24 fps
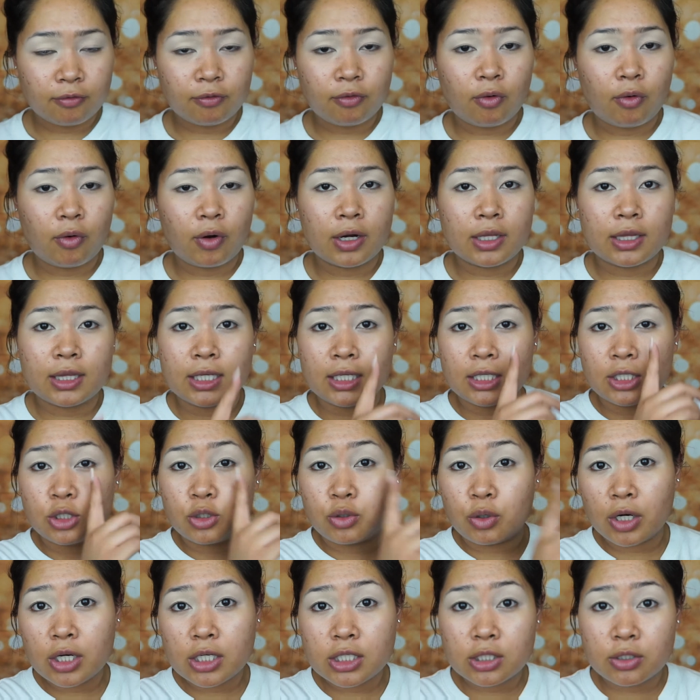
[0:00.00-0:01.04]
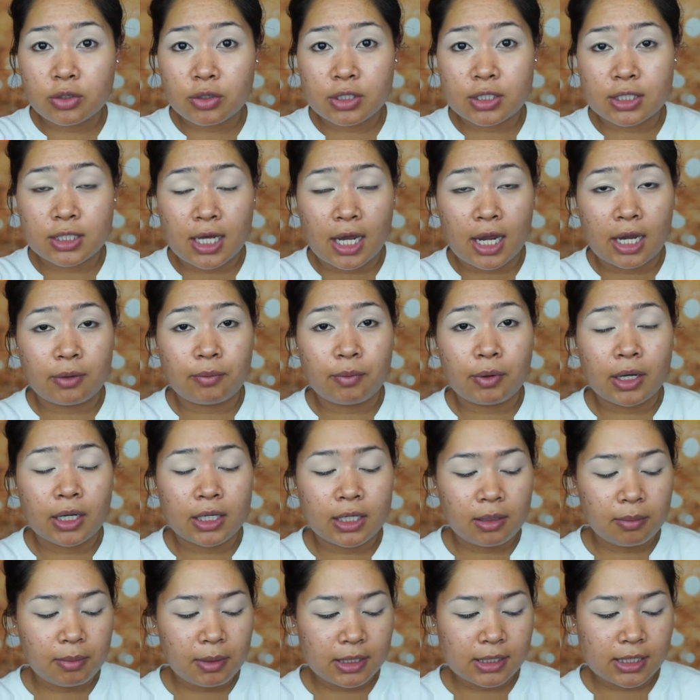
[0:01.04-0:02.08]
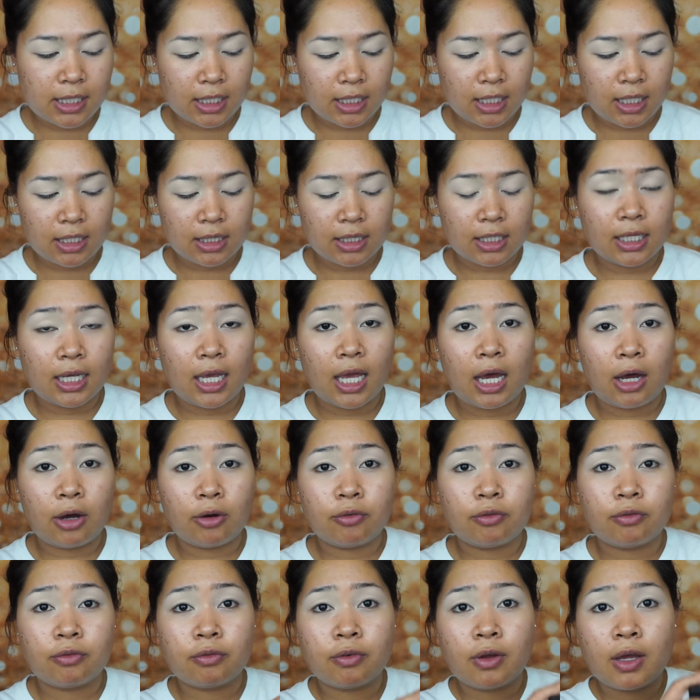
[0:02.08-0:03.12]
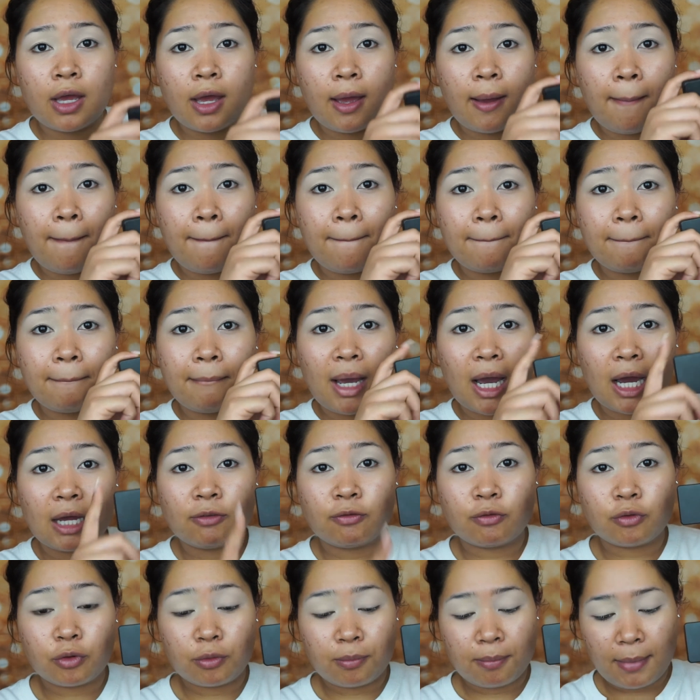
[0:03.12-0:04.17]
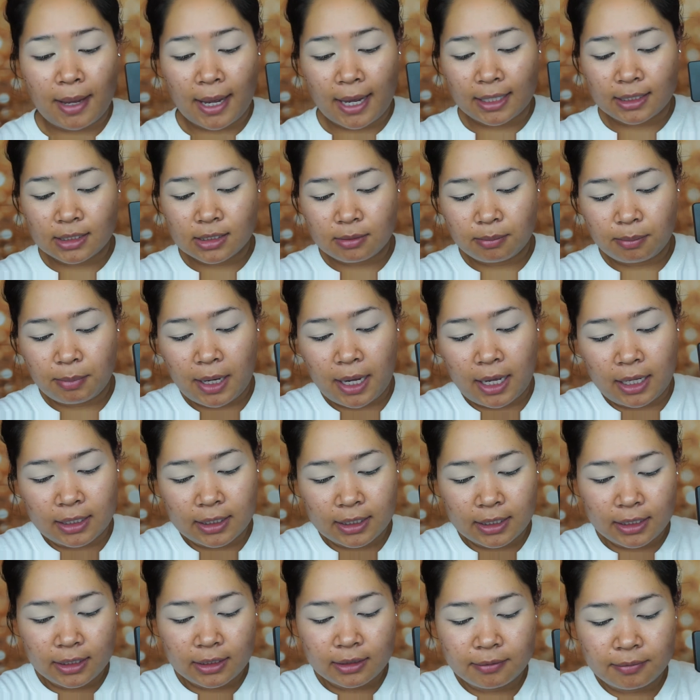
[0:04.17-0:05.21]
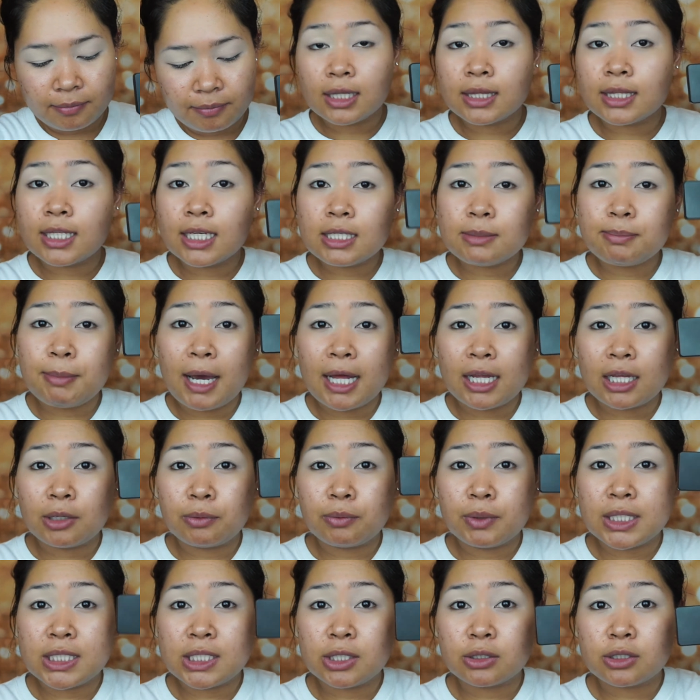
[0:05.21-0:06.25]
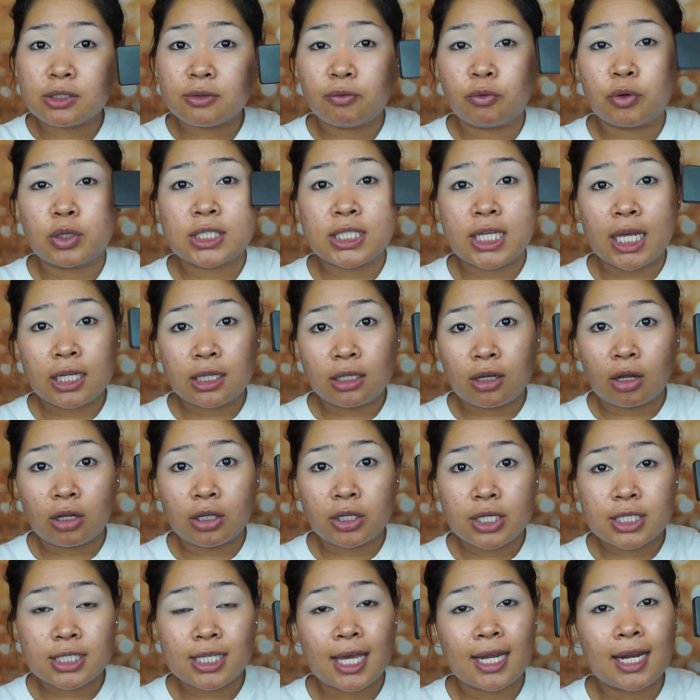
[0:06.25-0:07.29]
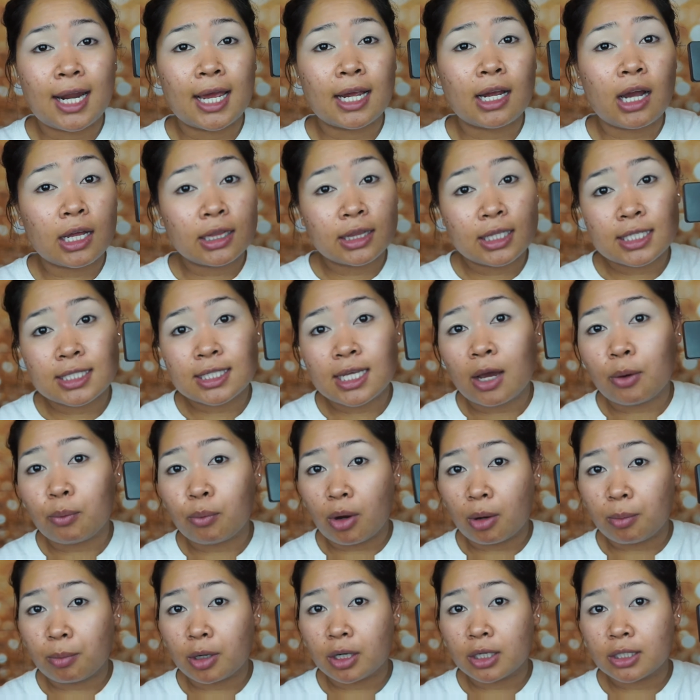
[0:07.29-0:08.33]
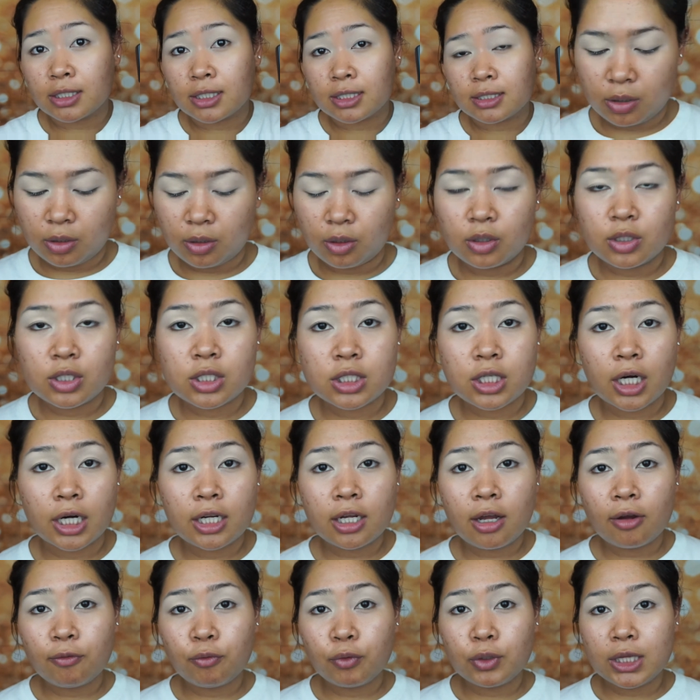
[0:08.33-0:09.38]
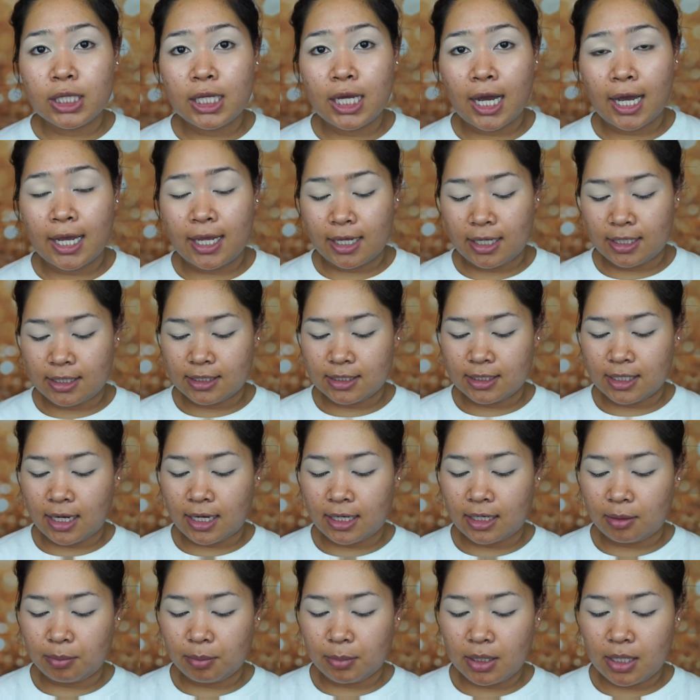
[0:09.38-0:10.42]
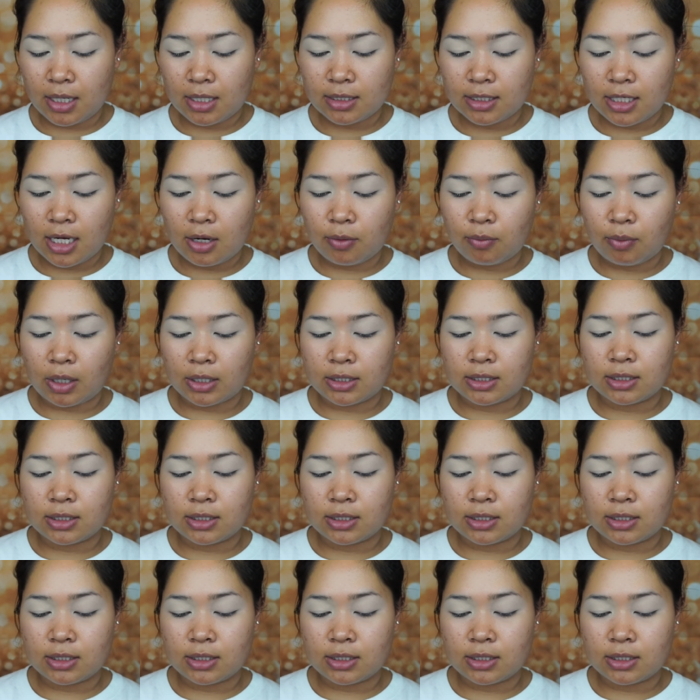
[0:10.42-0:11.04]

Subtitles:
for the drugstore side, we're going to be taking the e.l.f. Matte for Matte palette. This palette retails for $10, and I got this at Walmart. Starting off with the high-end side, I'm going to take Raw